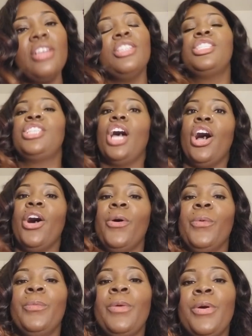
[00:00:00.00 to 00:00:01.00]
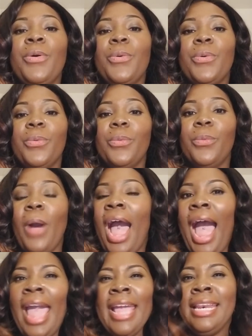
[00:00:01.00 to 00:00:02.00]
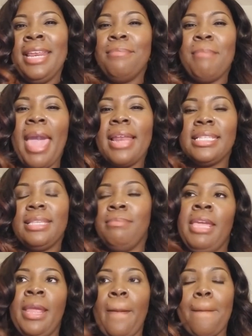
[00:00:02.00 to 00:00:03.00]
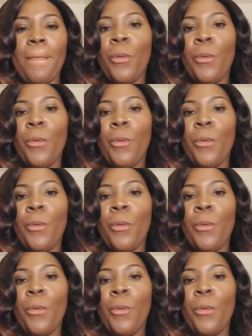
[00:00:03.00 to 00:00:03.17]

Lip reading: So it didn't matter to me